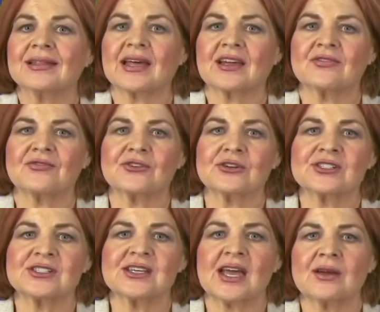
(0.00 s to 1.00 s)
Like a
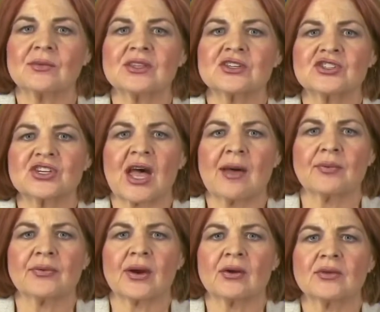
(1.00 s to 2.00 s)
first date with a
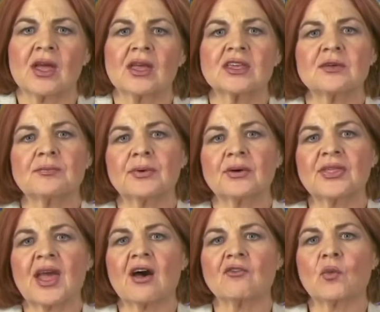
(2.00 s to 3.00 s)
chaperone, you
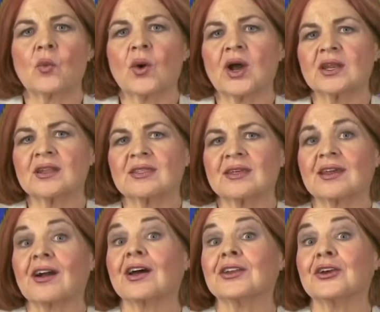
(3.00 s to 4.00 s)
both have one
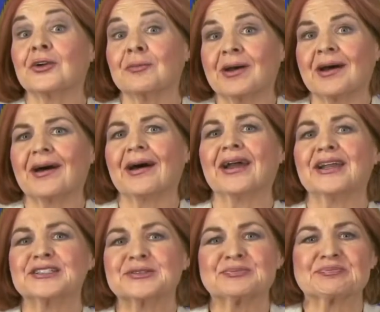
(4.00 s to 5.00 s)
thing on your
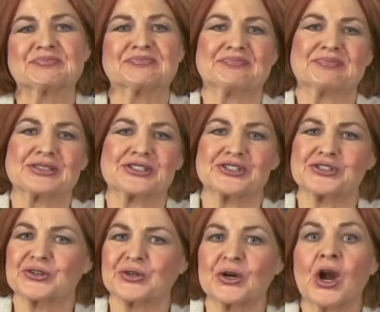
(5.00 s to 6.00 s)
mind, but
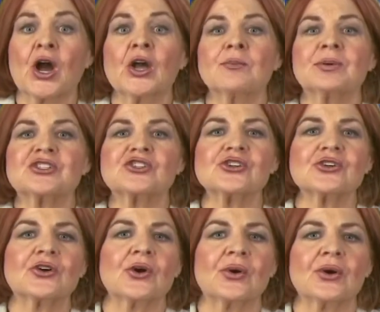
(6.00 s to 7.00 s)

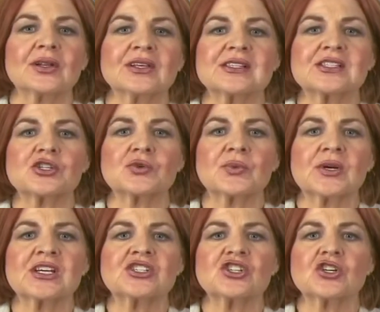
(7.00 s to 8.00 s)
your goal is to
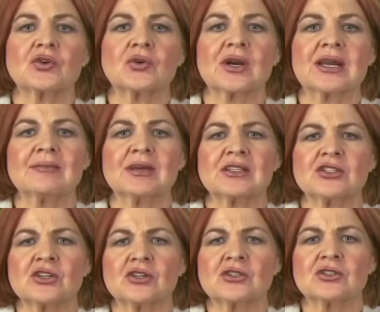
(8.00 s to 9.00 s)
reach an agreement
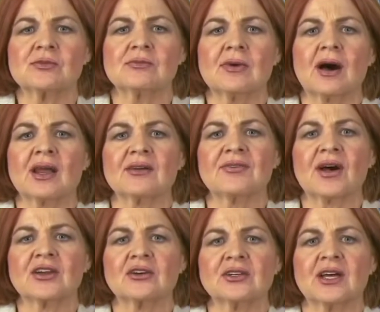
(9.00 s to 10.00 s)
to
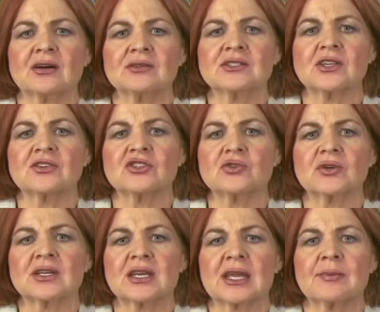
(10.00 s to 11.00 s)
modify your loan so that you
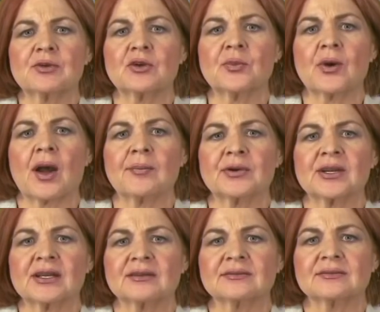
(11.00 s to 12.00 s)
can keep your
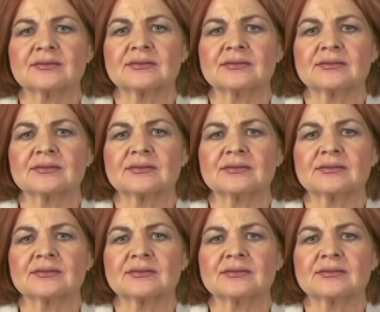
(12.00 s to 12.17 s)
property.